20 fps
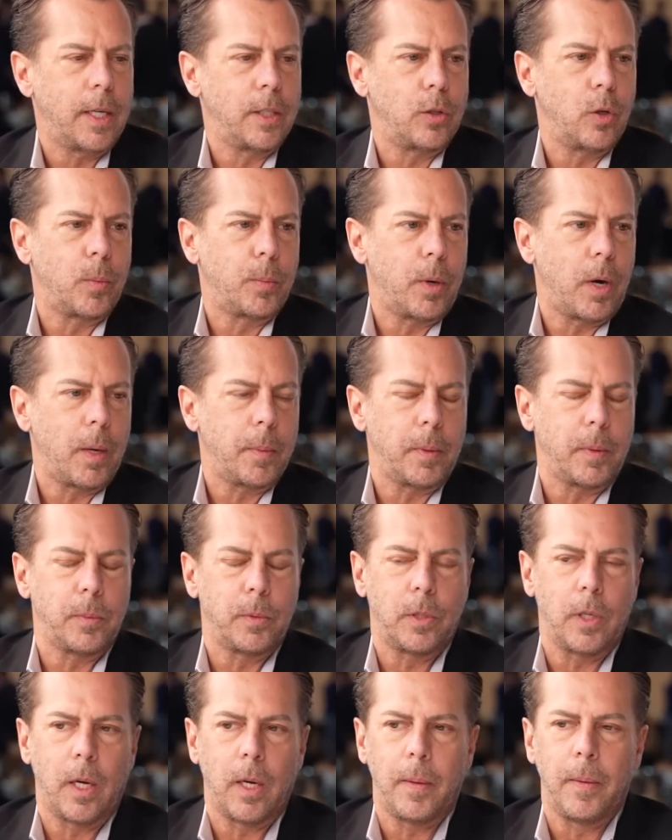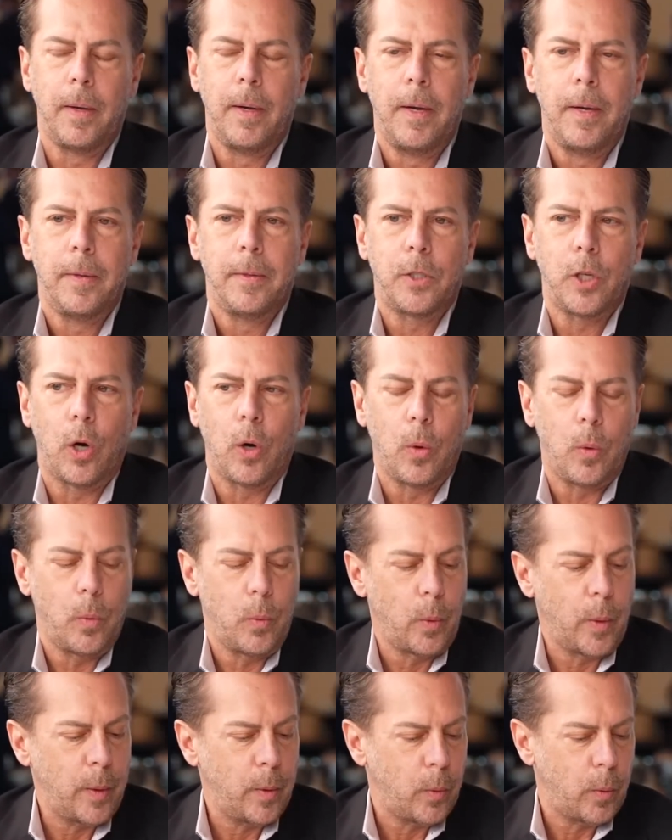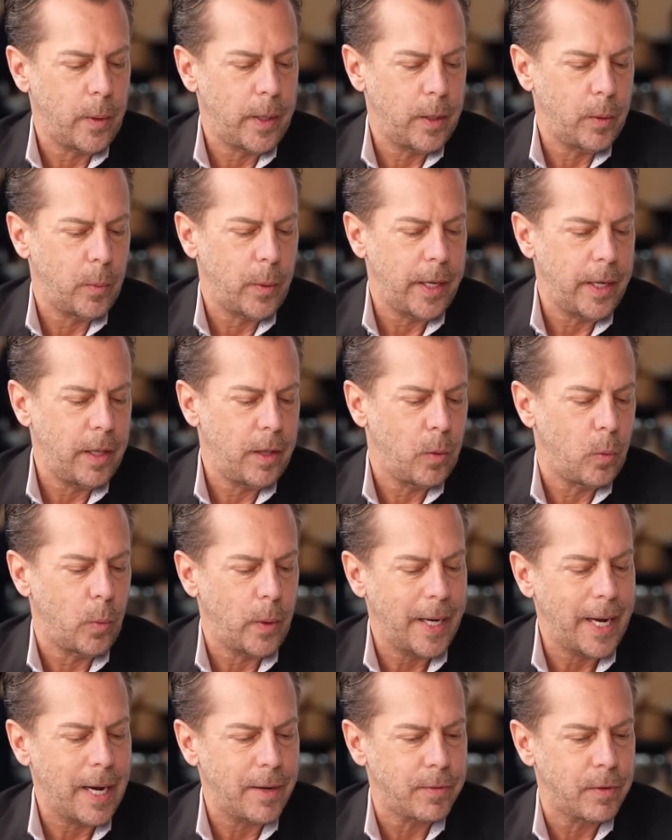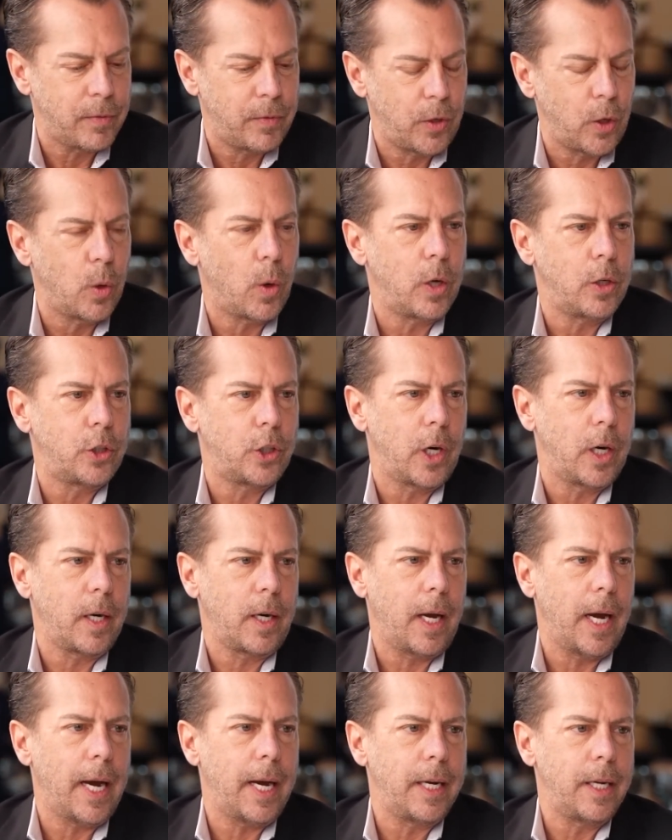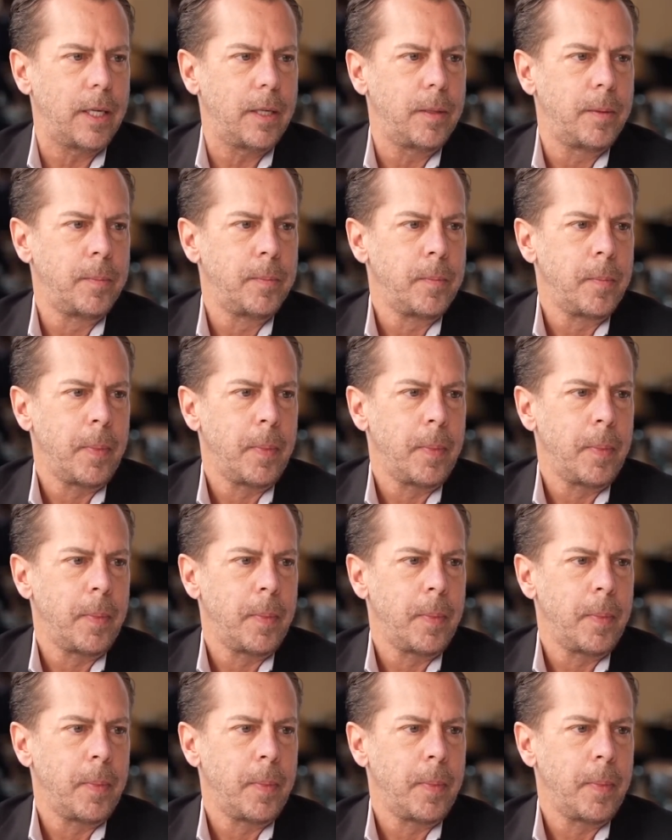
has no problems? So we have a view on Jerritt Canyon.